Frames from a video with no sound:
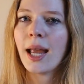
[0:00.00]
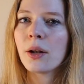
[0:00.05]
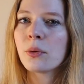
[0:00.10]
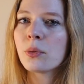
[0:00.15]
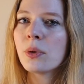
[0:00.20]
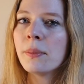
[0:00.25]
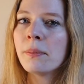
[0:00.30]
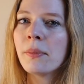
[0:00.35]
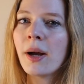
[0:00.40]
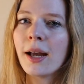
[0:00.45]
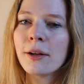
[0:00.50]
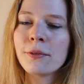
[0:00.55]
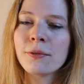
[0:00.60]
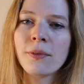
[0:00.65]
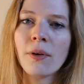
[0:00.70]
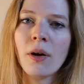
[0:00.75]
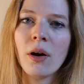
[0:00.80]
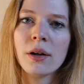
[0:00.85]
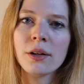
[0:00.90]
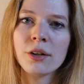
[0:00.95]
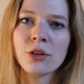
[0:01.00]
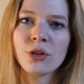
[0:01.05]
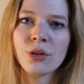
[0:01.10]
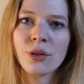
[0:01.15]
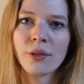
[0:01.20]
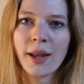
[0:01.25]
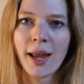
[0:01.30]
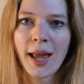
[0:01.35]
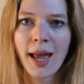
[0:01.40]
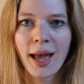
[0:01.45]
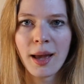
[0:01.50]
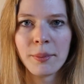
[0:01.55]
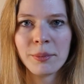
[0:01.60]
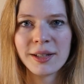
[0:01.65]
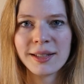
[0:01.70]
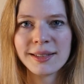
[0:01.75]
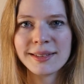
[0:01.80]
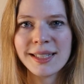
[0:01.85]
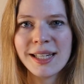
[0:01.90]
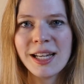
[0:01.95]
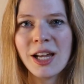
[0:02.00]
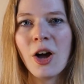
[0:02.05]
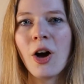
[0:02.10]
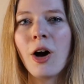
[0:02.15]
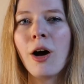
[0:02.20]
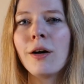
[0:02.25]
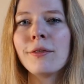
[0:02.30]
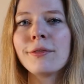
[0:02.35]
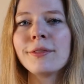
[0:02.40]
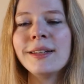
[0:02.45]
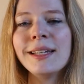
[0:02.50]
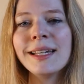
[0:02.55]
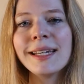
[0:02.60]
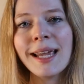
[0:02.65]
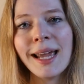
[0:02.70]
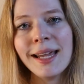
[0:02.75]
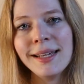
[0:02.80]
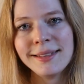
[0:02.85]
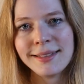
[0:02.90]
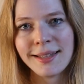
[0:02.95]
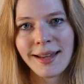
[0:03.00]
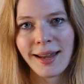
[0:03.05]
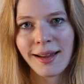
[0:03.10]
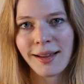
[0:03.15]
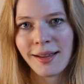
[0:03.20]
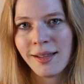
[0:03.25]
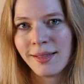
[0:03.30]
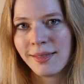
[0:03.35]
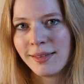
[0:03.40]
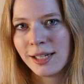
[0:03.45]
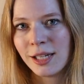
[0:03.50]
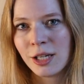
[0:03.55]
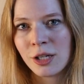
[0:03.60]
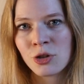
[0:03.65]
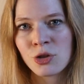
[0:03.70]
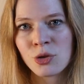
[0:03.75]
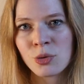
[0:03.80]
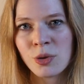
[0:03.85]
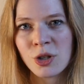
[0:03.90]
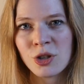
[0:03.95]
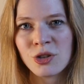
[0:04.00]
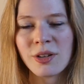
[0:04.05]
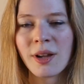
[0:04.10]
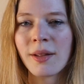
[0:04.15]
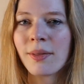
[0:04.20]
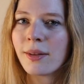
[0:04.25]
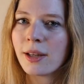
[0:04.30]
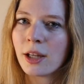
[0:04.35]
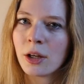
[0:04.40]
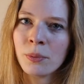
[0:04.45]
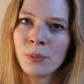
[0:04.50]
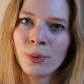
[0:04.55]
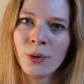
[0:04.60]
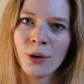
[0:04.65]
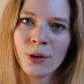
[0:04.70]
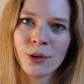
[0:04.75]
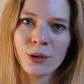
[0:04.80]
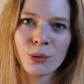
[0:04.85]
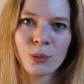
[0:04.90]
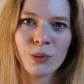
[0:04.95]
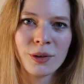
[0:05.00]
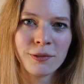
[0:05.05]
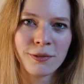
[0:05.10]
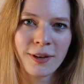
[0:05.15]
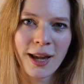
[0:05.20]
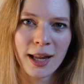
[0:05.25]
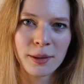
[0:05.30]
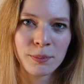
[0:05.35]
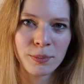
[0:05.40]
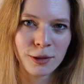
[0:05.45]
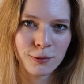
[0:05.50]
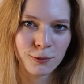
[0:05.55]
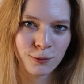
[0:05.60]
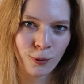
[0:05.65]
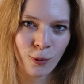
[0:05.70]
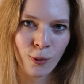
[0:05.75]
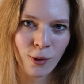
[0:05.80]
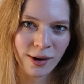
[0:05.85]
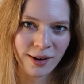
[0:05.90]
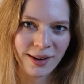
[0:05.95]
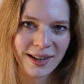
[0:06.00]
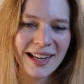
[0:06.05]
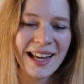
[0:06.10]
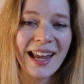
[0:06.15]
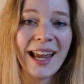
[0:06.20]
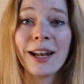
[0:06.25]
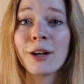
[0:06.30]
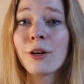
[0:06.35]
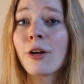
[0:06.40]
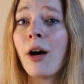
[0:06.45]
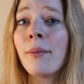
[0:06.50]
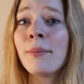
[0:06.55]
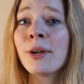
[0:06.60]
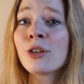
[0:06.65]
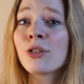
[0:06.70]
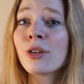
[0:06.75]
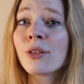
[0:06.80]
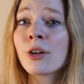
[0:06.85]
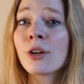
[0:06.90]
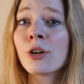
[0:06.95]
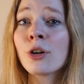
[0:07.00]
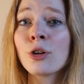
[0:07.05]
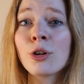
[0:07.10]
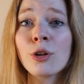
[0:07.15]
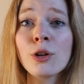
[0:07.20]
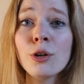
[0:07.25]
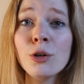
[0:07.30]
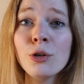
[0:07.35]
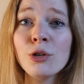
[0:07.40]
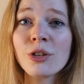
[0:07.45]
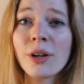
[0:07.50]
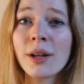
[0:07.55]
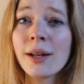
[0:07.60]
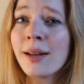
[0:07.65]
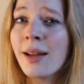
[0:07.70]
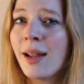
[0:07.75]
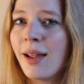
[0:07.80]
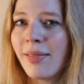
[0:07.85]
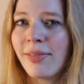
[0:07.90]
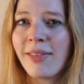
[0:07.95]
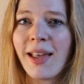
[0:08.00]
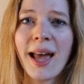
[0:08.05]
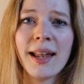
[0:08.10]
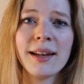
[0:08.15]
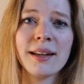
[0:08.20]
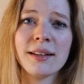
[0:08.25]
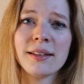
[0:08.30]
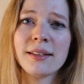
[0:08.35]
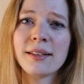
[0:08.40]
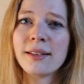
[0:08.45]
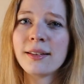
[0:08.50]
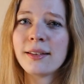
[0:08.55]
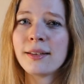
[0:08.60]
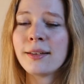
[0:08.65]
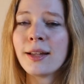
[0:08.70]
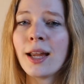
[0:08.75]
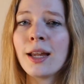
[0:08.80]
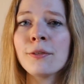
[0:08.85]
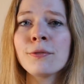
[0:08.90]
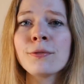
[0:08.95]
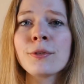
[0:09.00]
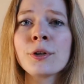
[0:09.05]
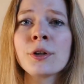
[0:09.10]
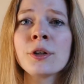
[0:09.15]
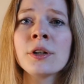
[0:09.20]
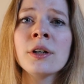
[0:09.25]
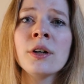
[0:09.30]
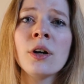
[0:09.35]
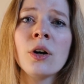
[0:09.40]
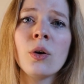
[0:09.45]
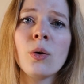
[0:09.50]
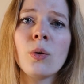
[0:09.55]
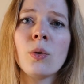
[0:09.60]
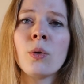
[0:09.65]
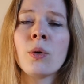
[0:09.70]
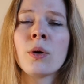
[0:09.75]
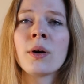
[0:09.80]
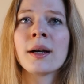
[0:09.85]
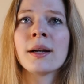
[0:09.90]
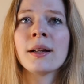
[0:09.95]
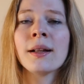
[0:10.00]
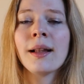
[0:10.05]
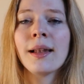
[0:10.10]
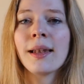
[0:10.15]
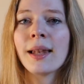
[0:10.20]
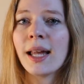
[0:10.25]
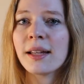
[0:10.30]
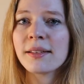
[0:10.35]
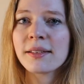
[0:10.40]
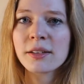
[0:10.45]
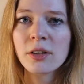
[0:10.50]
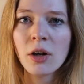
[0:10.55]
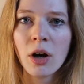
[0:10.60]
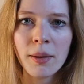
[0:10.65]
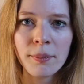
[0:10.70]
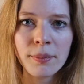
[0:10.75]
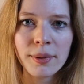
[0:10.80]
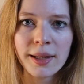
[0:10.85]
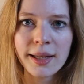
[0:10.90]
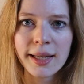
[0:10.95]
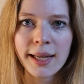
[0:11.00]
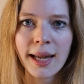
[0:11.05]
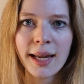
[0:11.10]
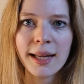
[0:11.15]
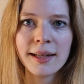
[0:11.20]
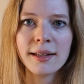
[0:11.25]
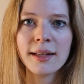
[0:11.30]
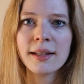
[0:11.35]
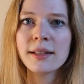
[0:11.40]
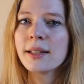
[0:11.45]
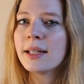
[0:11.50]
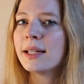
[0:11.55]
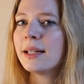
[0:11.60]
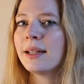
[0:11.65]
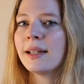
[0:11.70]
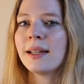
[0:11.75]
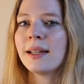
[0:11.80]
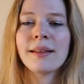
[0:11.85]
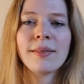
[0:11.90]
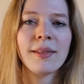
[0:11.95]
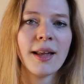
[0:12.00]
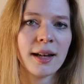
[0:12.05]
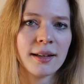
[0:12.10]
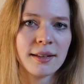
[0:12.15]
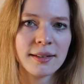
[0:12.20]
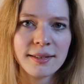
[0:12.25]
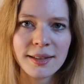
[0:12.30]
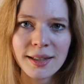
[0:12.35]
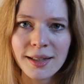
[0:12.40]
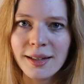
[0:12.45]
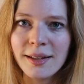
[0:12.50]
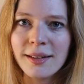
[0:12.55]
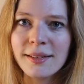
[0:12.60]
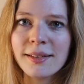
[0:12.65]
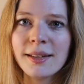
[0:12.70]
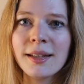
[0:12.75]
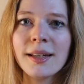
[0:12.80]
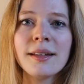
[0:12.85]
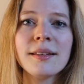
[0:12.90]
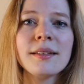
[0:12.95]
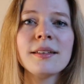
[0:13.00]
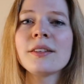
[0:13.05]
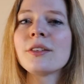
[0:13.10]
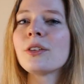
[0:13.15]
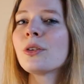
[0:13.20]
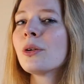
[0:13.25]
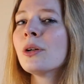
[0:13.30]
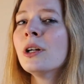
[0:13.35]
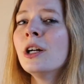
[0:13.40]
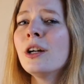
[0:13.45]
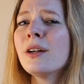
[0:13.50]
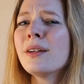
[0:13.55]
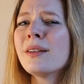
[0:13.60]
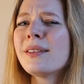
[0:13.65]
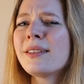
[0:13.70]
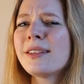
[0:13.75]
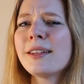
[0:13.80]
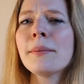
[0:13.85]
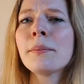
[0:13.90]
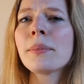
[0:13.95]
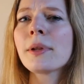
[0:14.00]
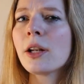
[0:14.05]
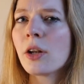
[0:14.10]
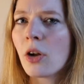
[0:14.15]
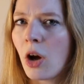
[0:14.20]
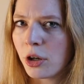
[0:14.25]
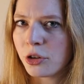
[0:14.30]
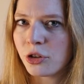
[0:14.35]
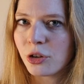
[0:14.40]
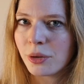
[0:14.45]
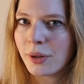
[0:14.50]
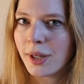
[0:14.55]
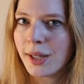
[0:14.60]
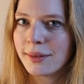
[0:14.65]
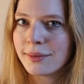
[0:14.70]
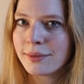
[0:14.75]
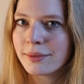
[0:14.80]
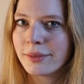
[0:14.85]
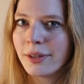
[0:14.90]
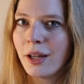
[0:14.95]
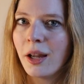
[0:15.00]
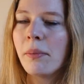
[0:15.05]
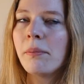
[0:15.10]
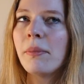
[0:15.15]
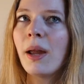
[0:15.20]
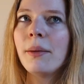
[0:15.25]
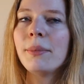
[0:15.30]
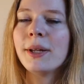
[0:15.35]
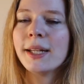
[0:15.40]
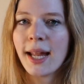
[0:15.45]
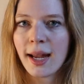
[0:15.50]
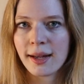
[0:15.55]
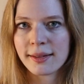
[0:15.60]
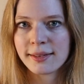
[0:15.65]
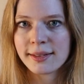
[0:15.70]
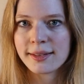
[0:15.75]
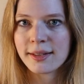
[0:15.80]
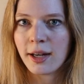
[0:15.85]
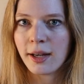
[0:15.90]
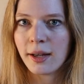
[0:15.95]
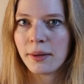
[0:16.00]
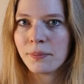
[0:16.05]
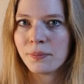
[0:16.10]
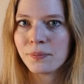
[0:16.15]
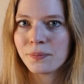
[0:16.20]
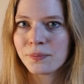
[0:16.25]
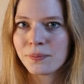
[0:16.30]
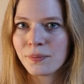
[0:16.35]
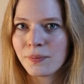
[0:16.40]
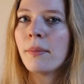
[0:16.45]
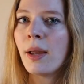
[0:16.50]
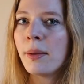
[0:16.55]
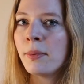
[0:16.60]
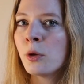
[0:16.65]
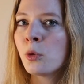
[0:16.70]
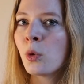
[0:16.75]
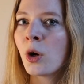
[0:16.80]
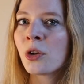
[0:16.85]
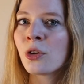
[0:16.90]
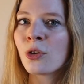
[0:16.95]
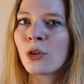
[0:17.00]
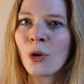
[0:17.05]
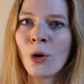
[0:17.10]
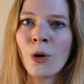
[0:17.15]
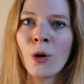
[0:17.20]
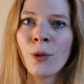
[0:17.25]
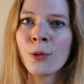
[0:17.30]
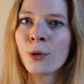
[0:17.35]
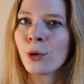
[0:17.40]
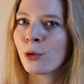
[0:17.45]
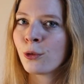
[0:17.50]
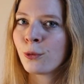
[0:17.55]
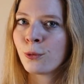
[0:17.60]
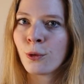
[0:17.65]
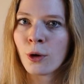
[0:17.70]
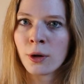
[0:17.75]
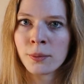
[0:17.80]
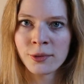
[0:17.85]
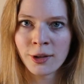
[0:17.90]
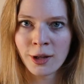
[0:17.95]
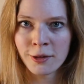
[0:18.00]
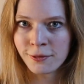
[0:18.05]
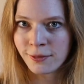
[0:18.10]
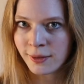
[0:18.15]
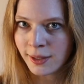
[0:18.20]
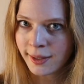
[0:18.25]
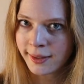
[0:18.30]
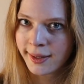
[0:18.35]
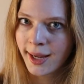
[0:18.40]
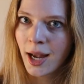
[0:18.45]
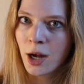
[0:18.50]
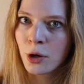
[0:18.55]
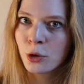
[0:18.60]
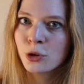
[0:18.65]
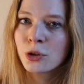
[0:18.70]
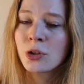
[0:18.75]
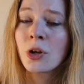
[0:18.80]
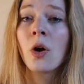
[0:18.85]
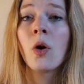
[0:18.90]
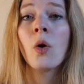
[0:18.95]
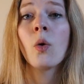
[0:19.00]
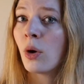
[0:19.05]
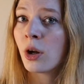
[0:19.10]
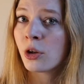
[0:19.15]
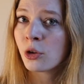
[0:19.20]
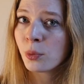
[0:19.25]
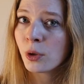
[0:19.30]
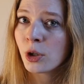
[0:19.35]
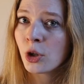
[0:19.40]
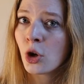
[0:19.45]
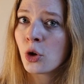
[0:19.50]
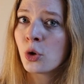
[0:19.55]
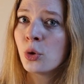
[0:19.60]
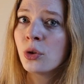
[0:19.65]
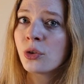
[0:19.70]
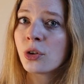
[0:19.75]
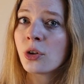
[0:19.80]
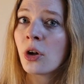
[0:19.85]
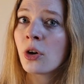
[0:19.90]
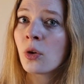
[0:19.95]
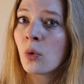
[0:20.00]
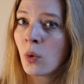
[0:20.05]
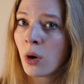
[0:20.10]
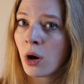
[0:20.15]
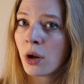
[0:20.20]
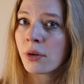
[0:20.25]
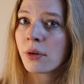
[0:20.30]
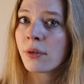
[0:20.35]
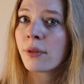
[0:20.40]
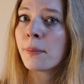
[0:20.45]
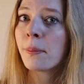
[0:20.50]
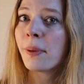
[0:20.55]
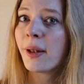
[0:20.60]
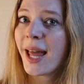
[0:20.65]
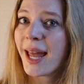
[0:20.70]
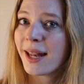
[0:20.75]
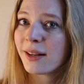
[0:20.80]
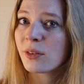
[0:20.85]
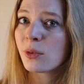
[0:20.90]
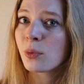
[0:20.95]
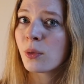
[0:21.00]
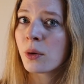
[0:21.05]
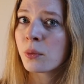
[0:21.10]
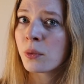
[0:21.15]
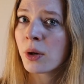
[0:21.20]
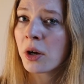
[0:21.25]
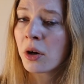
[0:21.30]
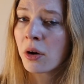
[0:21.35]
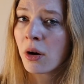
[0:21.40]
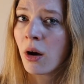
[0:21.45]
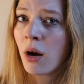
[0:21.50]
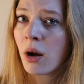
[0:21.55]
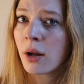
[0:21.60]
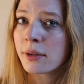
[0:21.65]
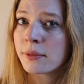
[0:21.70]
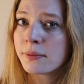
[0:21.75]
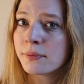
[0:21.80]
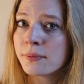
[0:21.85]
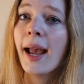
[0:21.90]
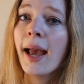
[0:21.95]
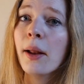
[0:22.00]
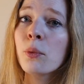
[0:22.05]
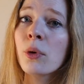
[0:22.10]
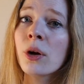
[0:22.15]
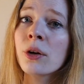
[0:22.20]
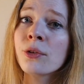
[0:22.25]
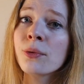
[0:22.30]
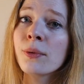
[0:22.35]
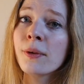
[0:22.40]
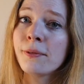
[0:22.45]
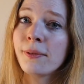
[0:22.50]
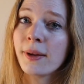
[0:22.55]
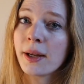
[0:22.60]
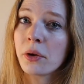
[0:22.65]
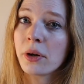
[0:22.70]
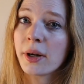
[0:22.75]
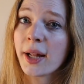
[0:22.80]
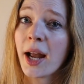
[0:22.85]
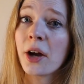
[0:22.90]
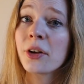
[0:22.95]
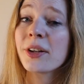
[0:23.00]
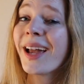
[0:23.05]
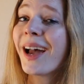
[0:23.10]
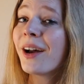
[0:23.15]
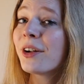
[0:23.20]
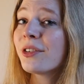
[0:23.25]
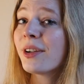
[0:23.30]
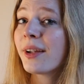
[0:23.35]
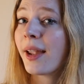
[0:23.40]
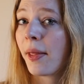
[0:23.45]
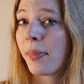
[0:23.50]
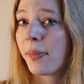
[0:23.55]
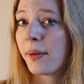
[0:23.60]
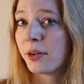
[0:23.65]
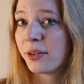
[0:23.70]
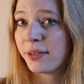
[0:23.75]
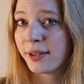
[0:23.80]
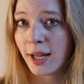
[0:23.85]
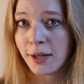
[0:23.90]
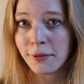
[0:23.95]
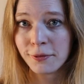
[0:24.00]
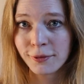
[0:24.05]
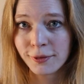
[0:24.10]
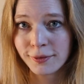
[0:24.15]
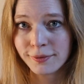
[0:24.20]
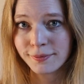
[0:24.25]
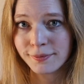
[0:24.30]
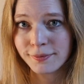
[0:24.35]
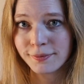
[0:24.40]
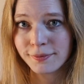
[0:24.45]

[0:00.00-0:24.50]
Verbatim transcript: And we might fall into the habit of negating the intuition, the impulse we've had before, and coming to the conclusion that it's safer or less complicated, that it's easiest to simply not do it. Maybe next time. Maybe once all those forms are filled out, once we know who's gonna water the plants when we're gone, and once we figured out how to get there safe.